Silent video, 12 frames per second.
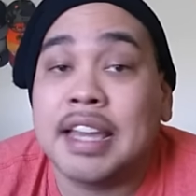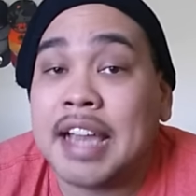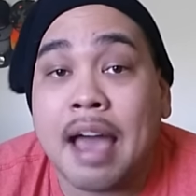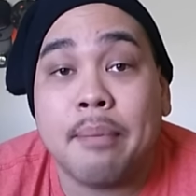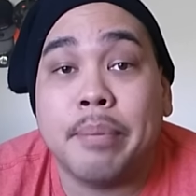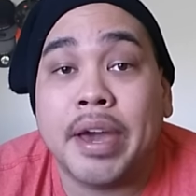They
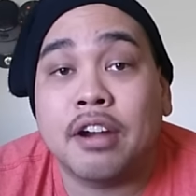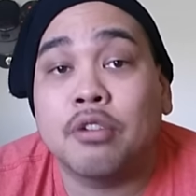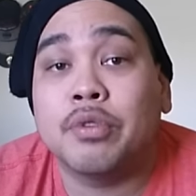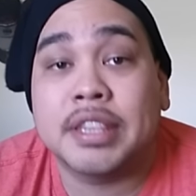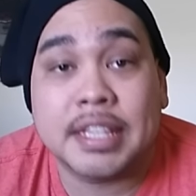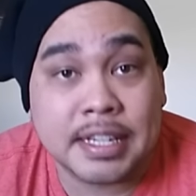got better
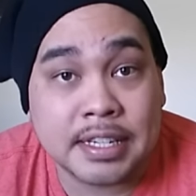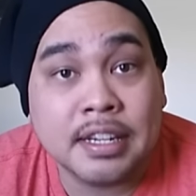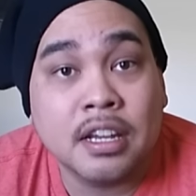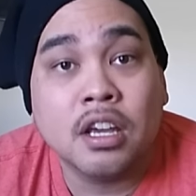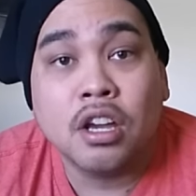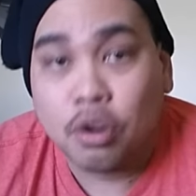within
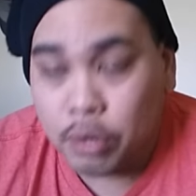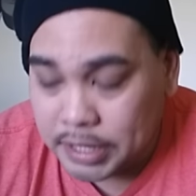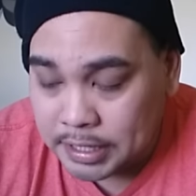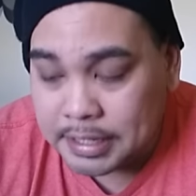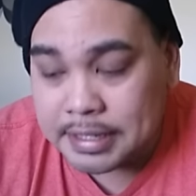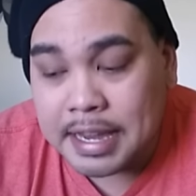
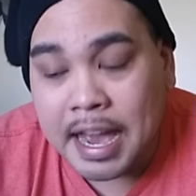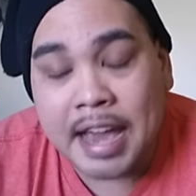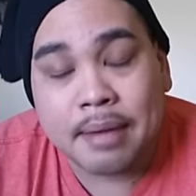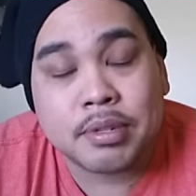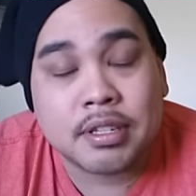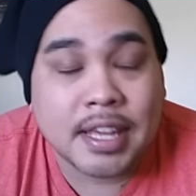the
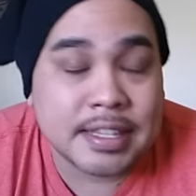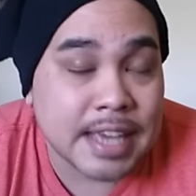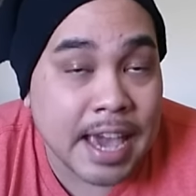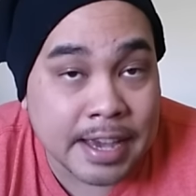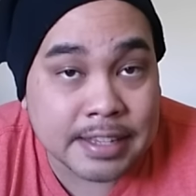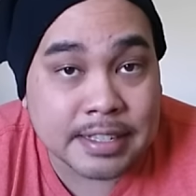time, so
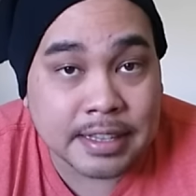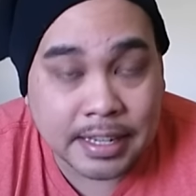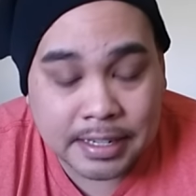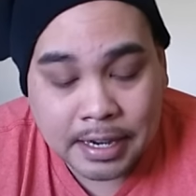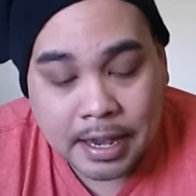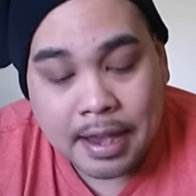that's
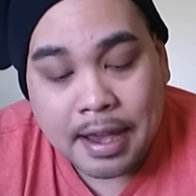excellent.